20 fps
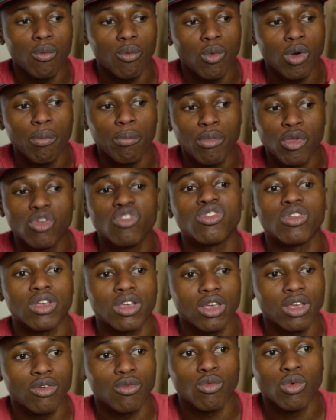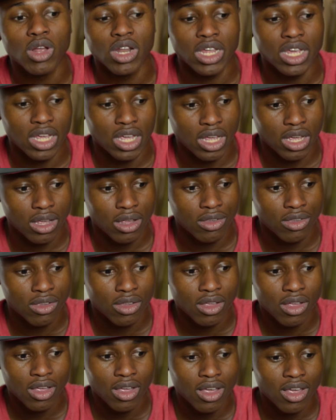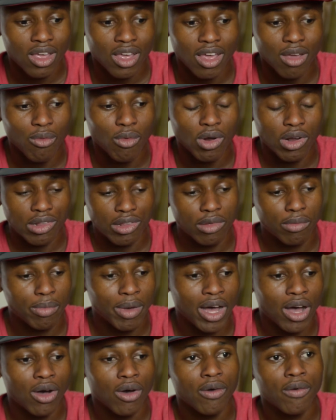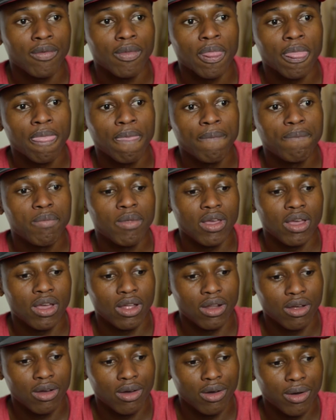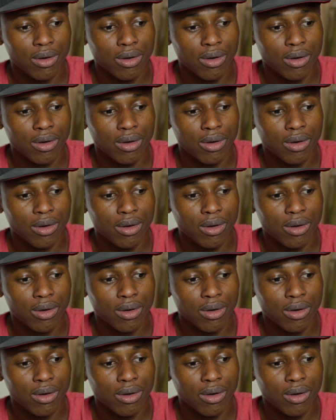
what music really is and what it's about. And